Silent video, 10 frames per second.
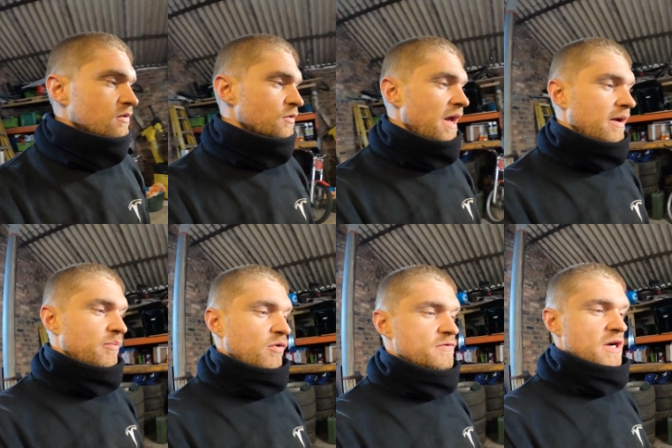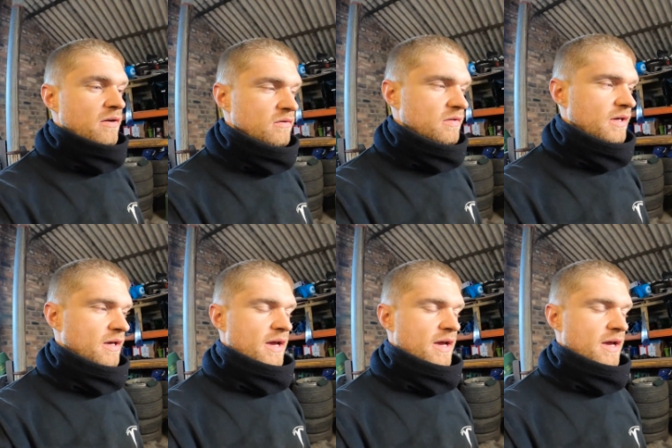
So yeah, both drilled.